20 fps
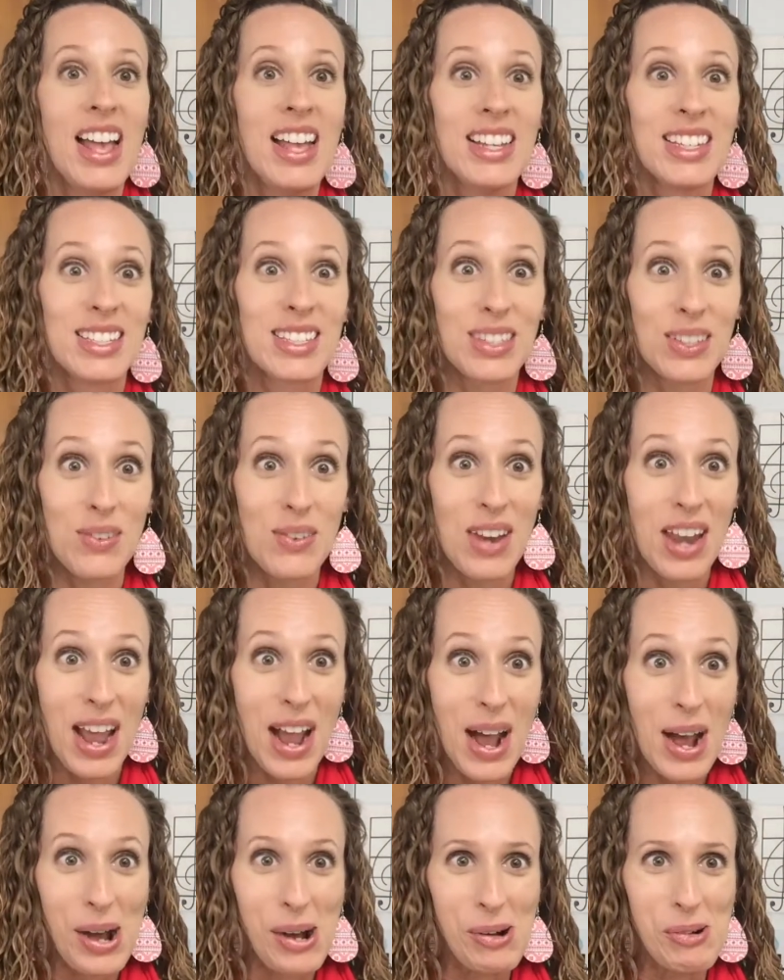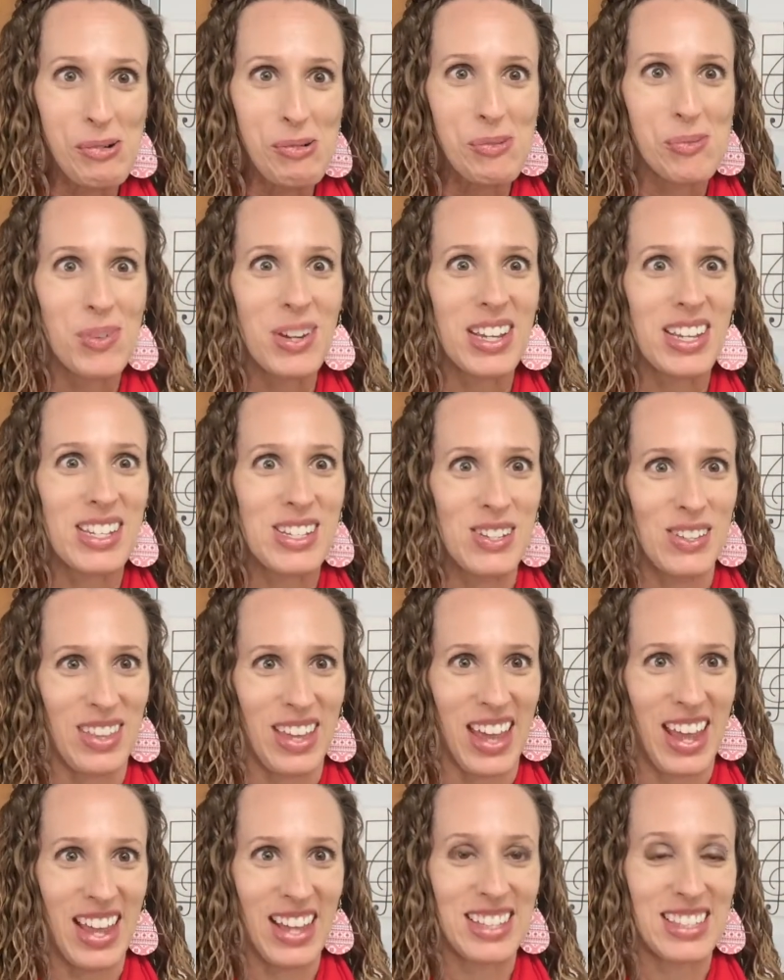So now we can do the
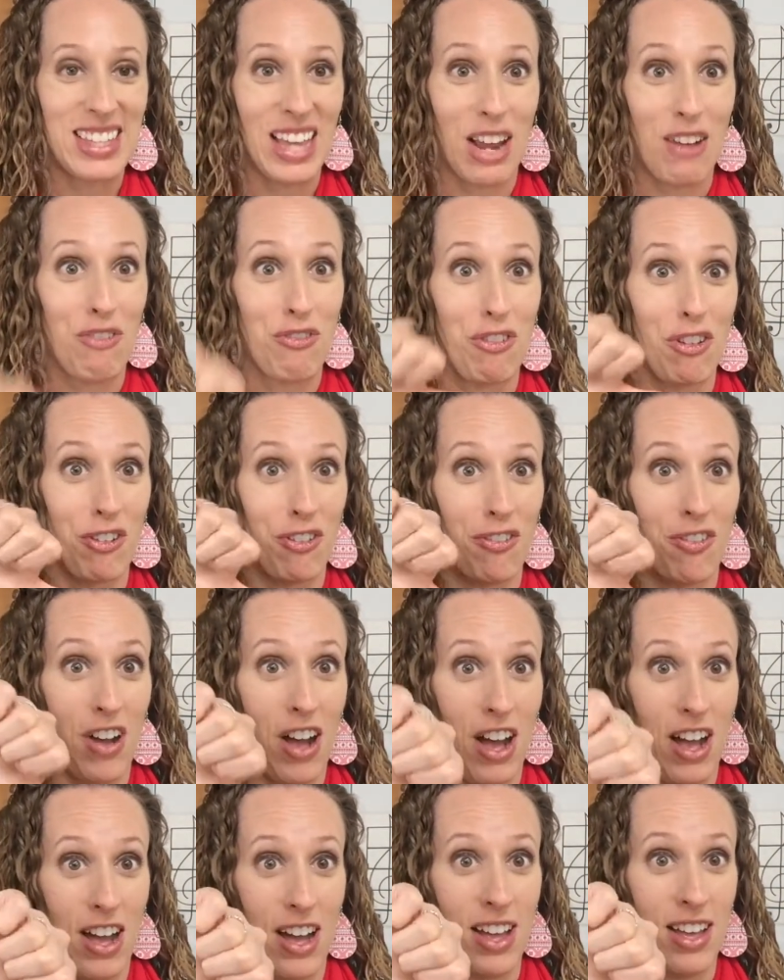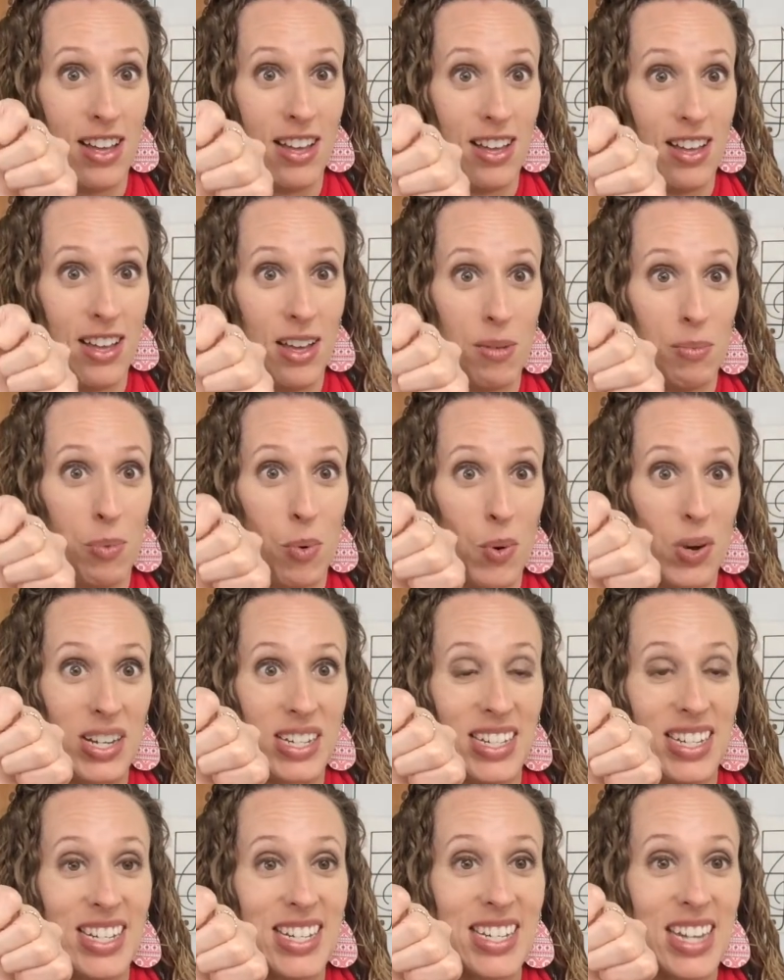hand sign for fa,
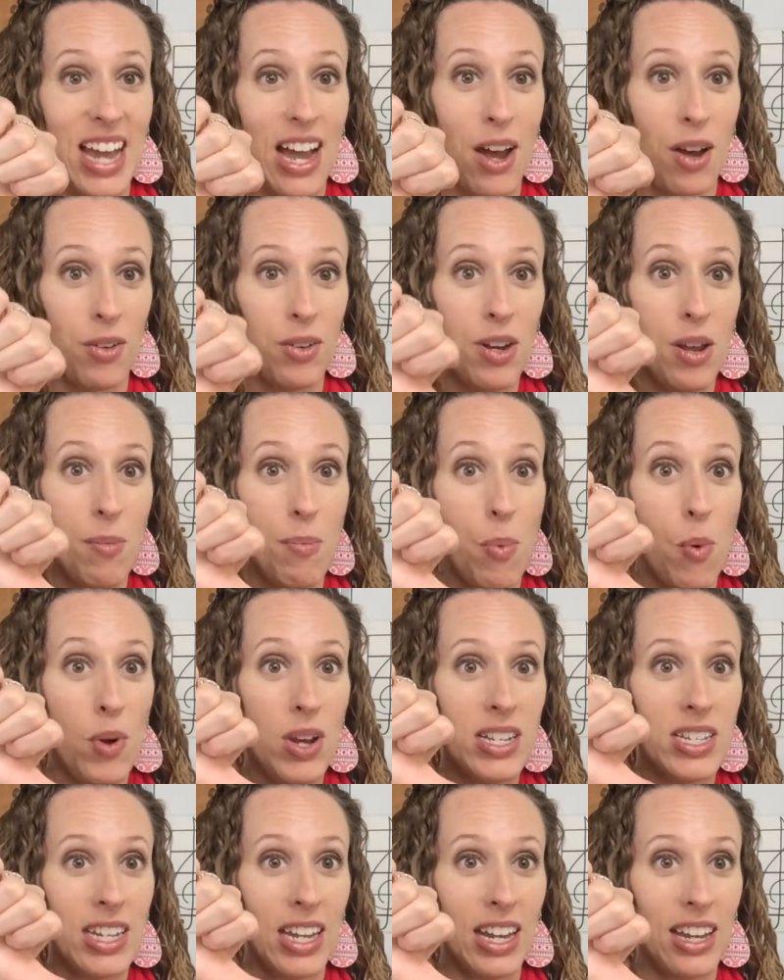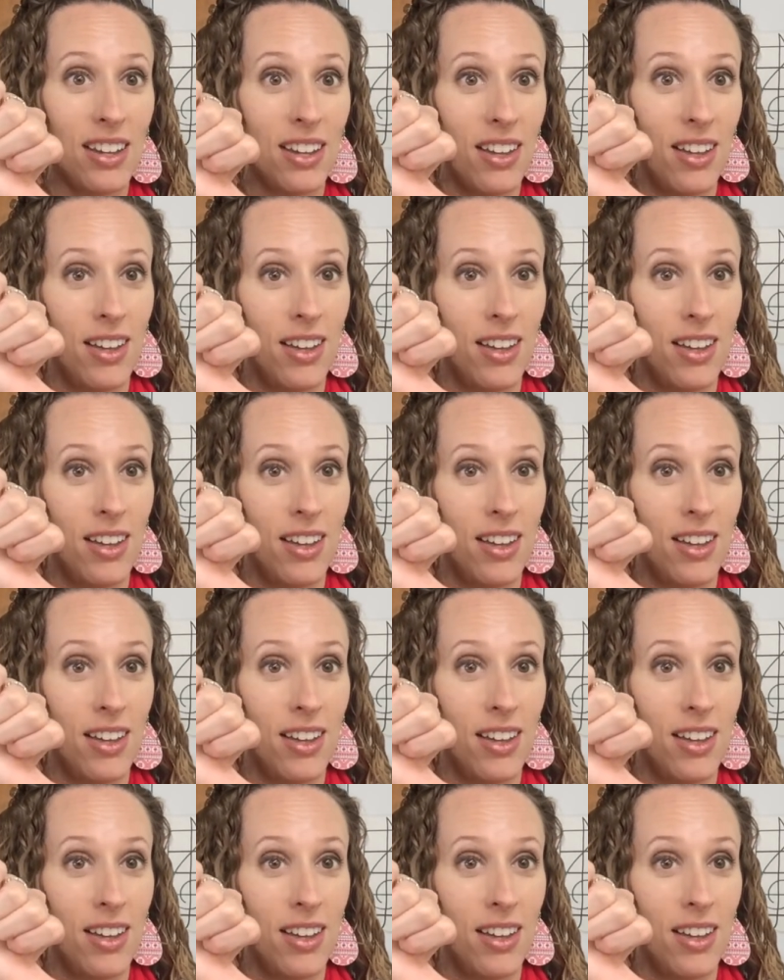pointing down, pointing